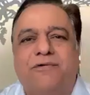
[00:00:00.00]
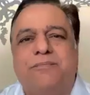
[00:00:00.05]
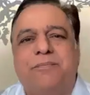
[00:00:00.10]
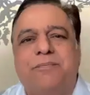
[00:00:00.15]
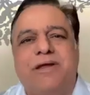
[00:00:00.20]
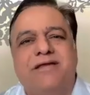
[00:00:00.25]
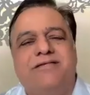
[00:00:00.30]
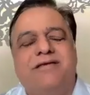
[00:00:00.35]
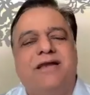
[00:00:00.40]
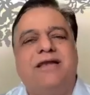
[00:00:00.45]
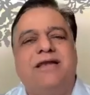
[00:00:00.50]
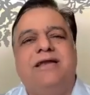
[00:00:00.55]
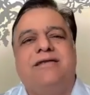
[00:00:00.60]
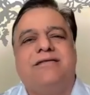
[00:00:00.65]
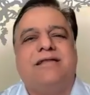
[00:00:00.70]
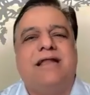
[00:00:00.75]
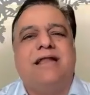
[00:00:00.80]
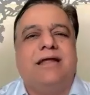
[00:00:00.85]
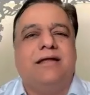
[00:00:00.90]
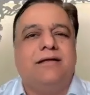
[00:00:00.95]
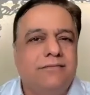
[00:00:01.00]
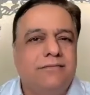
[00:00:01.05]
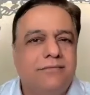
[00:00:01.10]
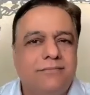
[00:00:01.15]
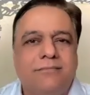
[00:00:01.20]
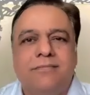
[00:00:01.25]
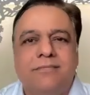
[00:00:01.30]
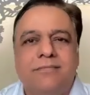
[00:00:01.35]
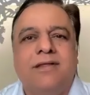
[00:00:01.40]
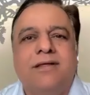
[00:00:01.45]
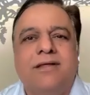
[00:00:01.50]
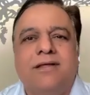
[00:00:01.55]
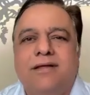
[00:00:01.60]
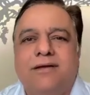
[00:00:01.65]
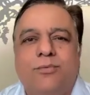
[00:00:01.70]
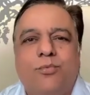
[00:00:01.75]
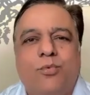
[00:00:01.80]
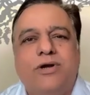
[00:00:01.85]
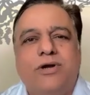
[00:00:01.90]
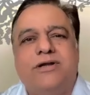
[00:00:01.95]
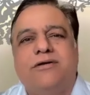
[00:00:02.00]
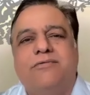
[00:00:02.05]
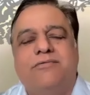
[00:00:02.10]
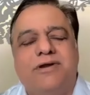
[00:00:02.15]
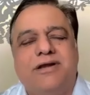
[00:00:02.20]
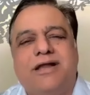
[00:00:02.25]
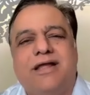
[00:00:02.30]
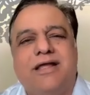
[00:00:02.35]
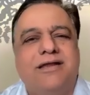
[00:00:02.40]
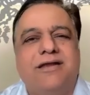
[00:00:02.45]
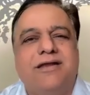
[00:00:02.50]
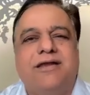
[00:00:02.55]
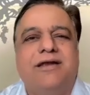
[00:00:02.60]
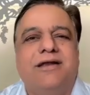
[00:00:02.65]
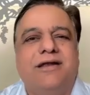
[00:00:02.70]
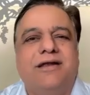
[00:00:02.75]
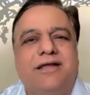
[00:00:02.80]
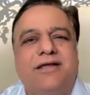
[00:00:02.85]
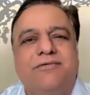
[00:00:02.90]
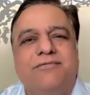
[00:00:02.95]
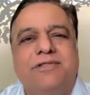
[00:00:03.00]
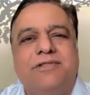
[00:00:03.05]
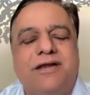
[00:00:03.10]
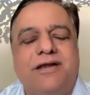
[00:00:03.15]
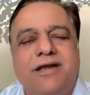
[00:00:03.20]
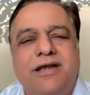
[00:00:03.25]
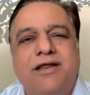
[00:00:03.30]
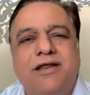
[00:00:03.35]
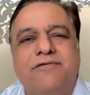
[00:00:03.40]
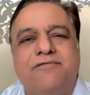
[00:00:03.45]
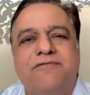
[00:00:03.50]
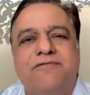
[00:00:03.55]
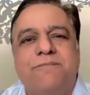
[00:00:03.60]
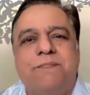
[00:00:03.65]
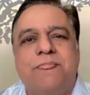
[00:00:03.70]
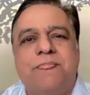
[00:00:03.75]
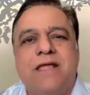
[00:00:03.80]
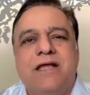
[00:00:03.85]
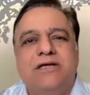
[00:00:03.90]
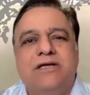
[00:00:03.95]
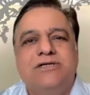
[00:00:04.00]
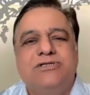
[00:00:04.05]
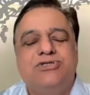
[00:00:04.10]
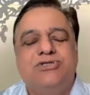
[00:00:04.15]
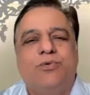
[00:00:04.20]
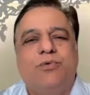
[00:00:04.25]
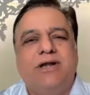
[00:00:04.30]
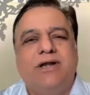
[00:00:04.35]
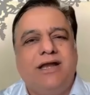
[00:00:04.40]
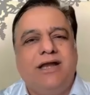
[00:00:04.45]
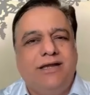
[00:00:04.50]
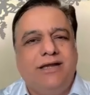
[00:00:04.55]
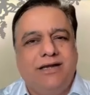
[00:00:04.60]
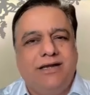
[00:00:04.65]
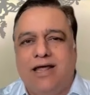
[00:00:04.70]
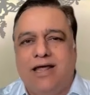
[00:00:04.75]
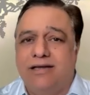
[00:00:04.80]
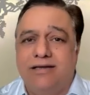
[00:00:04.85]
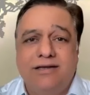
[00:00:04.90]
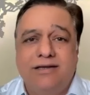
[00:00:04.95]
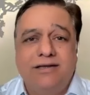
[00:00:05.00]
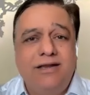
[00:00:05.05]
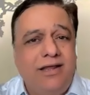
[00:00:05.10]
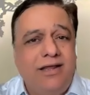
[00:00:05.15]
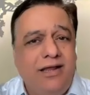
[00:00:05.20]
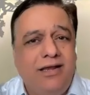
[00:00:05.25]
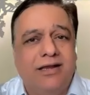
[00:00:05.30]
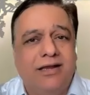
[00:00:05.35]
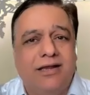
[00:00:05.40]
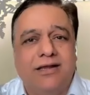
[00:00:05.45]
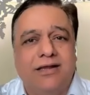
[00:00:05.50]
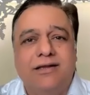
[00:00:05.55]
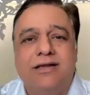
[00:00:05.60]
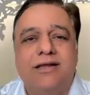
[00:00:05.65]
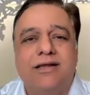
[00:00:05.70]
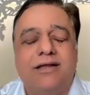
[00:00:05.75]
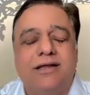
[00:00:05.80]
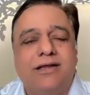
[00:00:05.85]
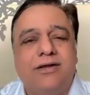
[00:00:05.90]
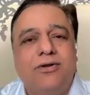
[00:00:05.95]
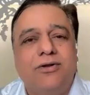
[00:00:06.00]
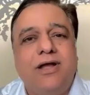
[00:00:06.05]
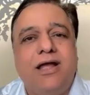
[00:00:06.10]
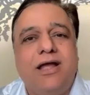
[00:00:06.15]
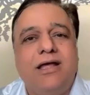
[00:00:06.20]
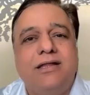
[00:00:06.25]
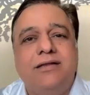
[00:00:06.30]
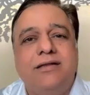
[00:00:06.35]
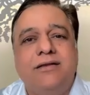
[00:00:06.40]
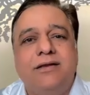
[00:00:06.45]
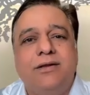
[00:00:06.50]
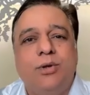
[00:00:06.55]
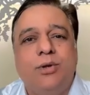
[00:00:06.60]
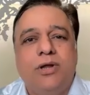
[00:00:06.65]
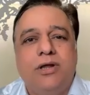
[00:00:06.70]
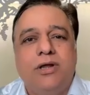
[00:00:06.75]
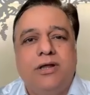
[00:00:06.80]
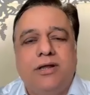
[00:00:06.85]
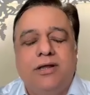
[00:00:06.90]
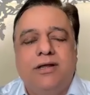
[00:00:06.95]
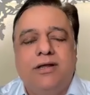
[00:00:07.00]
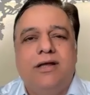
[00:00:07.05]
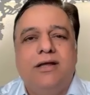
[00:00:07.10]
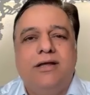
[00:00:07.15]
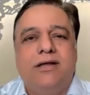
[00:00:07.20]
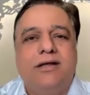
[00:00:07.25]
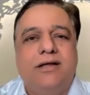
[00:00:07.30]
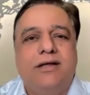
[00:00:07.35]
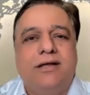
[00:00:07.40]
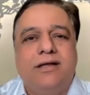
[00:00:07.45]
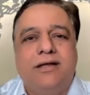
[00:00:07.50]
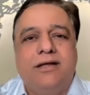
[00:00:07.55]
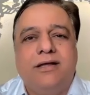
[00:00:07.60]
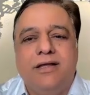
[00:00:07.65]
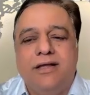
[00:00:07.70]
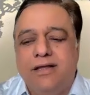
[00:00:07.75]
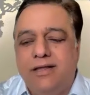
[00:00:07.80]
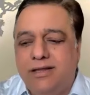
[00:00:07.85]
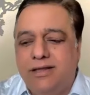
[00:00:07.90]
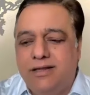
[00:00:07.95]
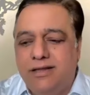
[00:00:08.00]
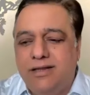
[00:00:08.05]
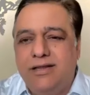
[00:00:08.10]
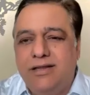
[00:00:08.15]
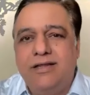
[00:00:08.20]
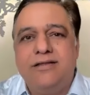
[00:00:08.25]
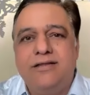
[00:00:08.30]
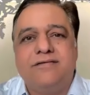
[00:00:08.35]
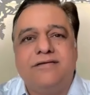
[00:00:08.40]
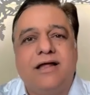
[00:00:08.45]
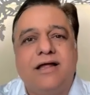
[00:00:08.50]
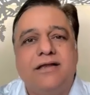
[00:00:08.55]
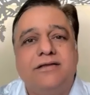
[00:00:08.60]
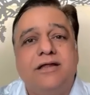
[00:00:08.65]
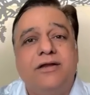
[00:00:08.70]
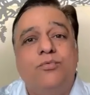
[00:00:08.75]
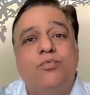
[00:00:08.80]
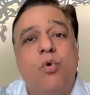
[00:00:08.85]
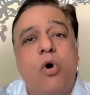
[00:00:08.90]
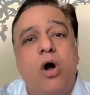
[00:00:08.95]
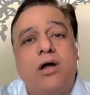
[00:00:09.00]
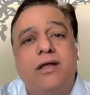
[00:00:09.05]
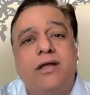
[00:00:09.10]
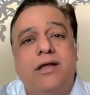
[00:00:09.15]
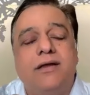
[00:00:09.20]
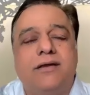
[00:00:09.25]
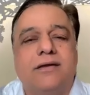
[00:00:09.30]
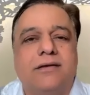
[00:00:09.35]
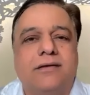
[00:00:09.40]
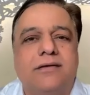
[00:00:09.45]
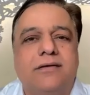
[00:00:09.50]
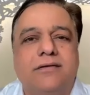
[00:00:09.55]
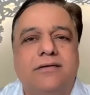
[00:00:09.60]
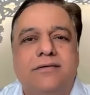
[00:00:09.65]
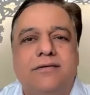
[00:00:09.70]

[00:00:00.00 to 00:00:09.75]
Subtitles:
for patient, it's like whatever can give the relief. So what I did healing, you know, and he started walking.